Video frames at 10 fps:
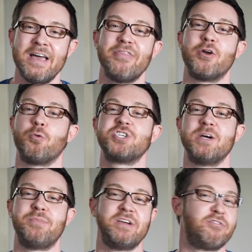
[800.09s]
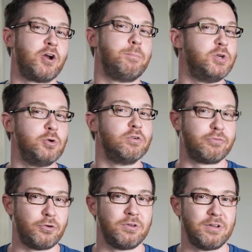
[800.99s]
there was something very
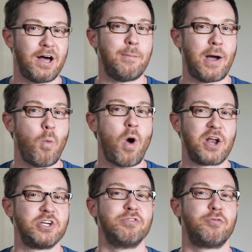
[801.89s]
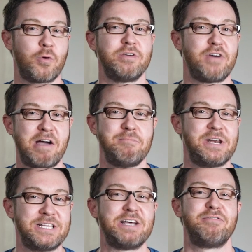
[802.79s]
beautiful about watching 45
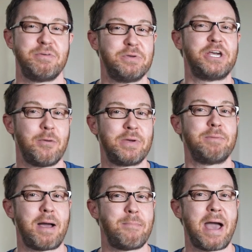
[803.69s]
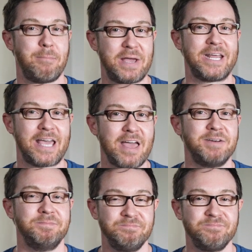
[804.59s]
minutes of him becoming my Batman
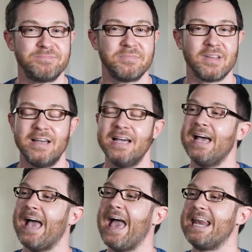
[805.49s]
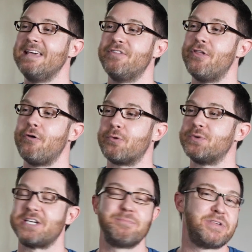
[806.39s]
again. And even though there was
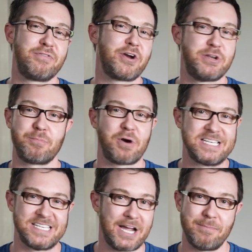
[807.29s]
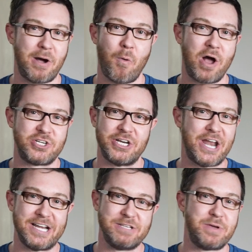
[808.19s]
something very depressing about watching
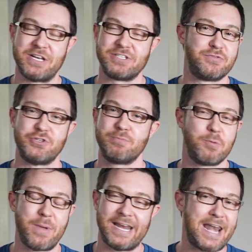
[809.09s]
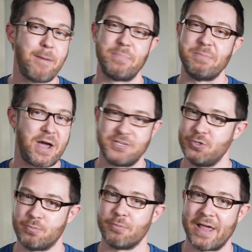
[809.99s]
90 minutes of Superman not be my
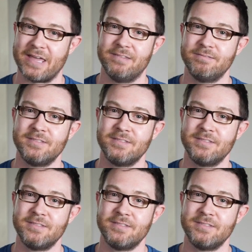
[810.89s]
Superman,